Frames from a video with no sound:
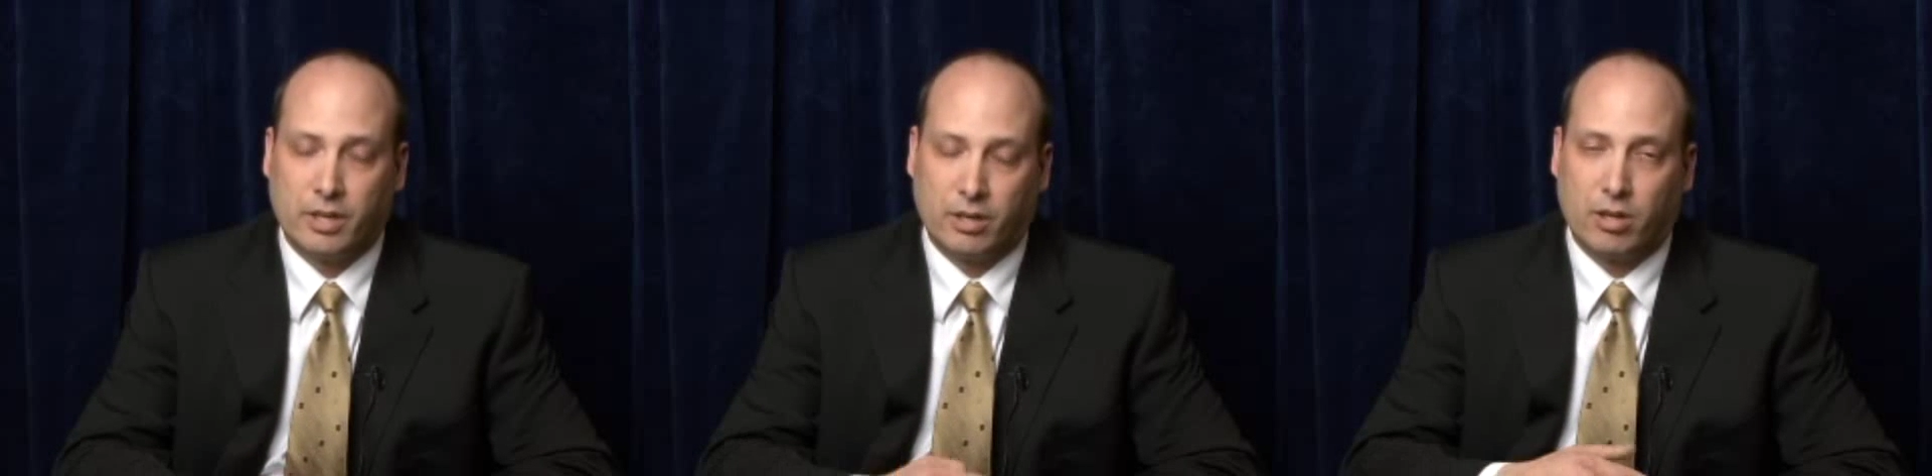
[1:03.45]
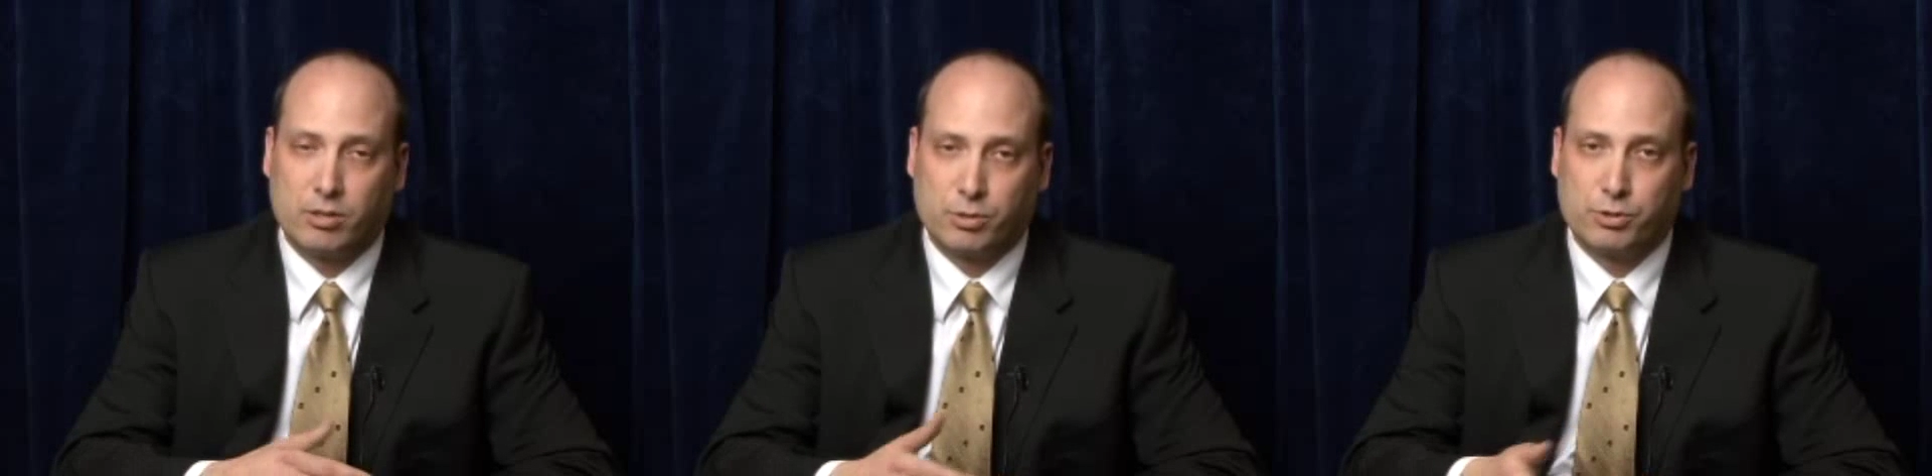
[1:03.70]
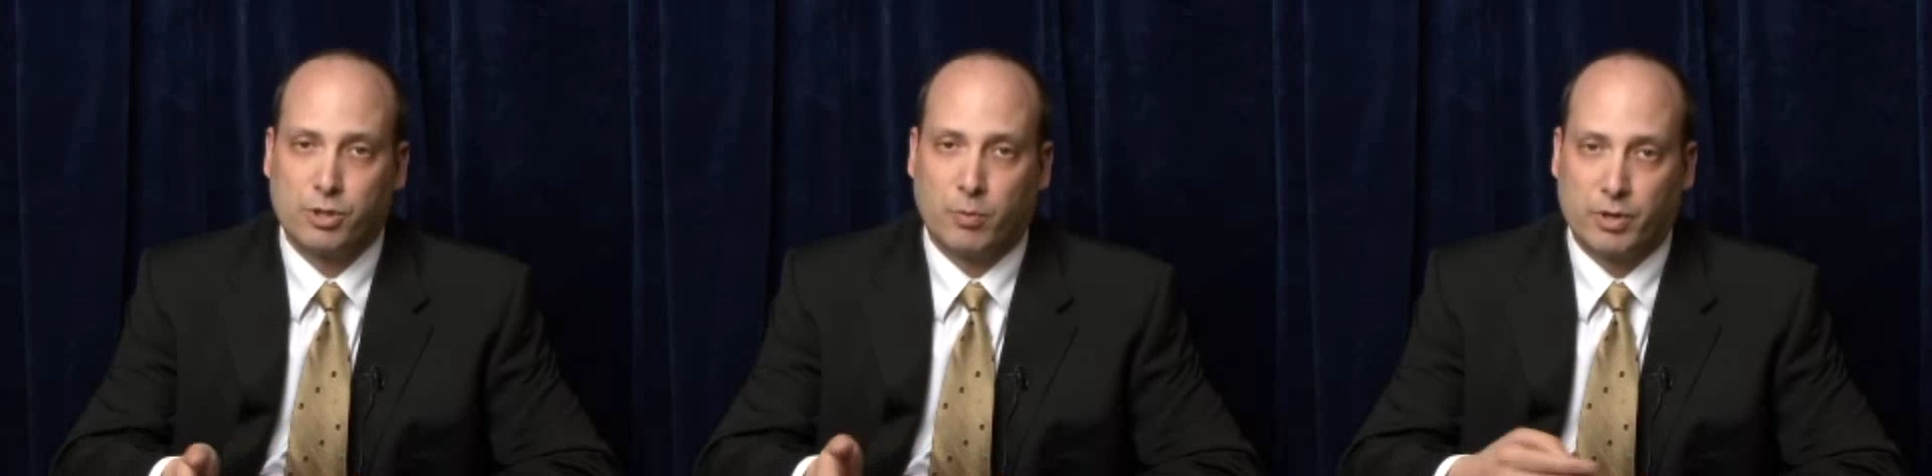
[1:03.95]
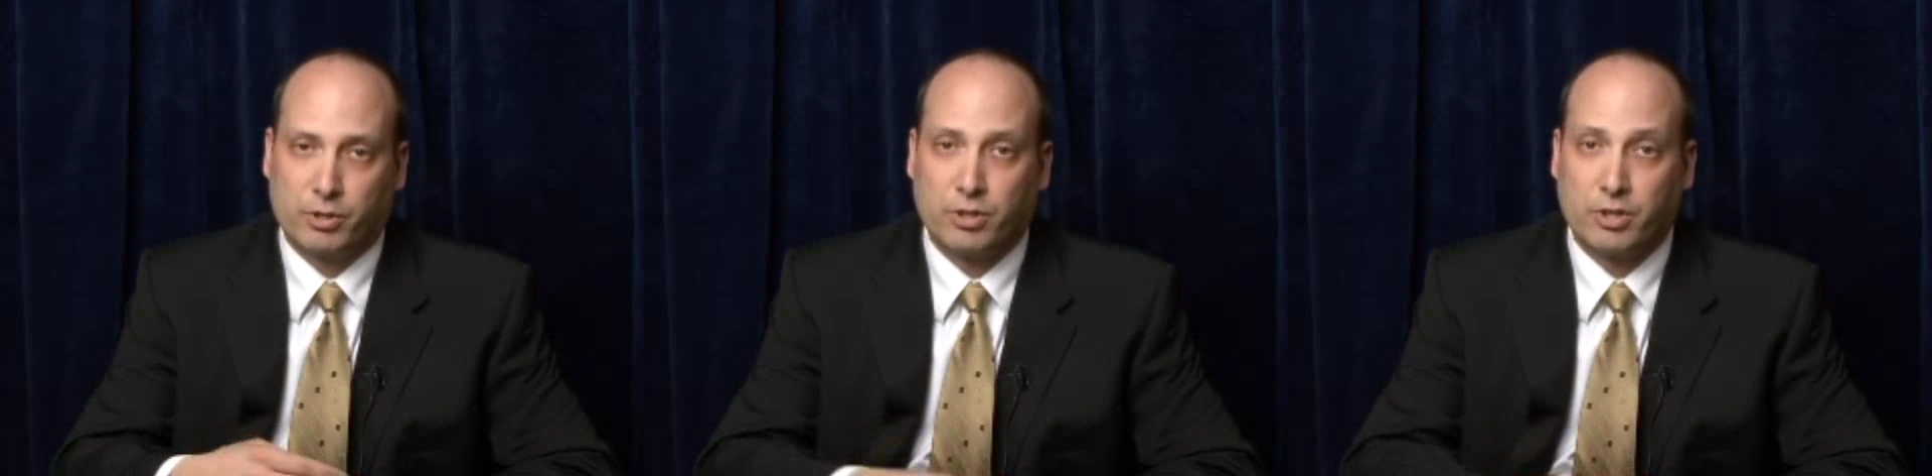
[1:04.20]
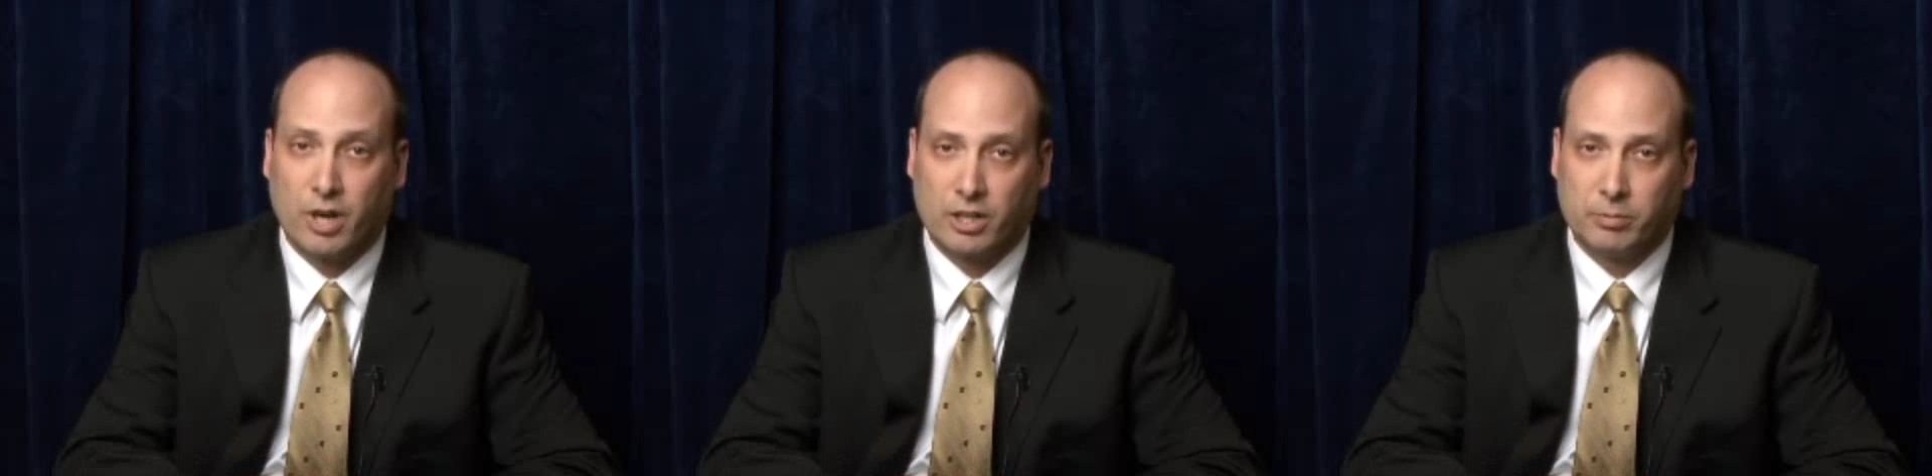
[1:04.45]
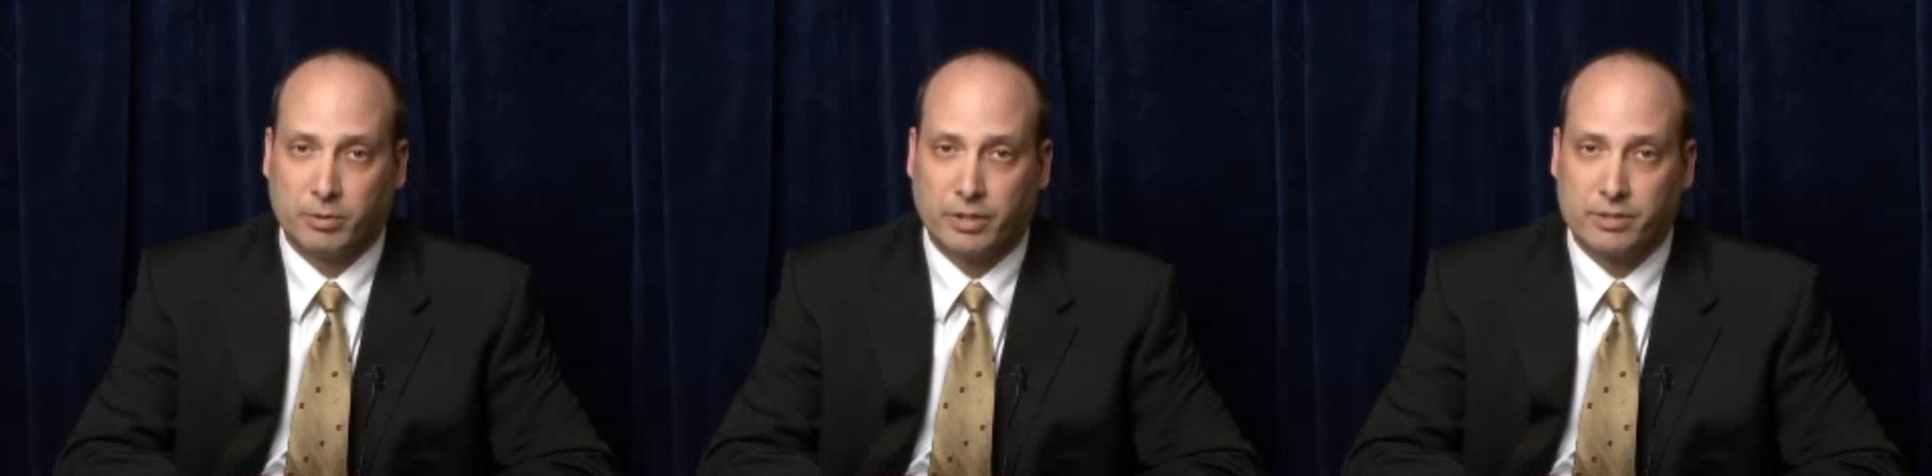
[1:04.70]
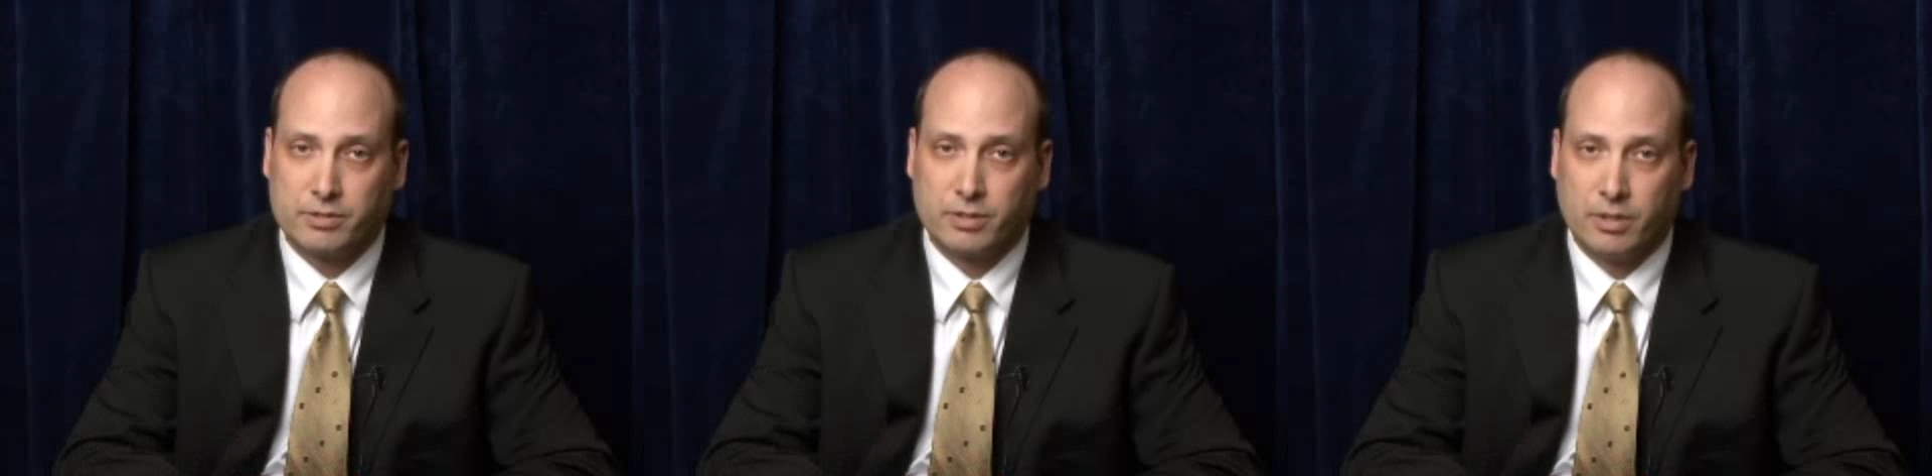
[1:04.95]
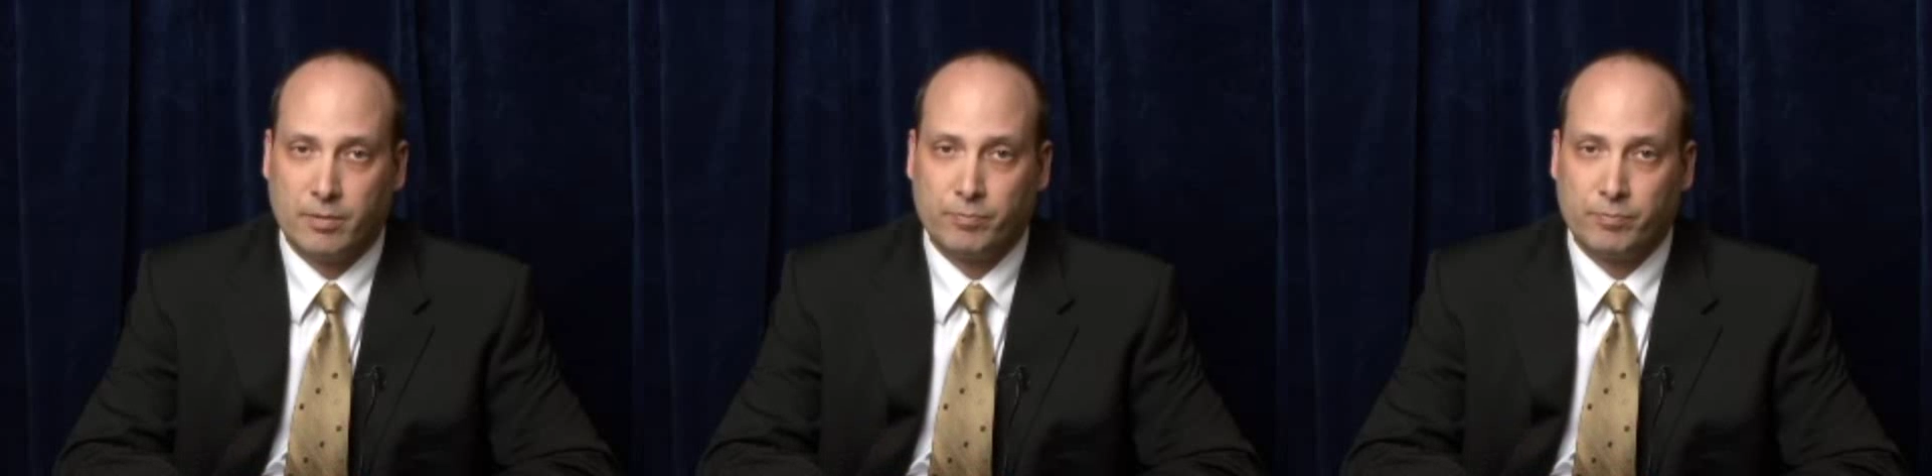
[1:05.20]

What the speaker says: It'll also show what your deductible is.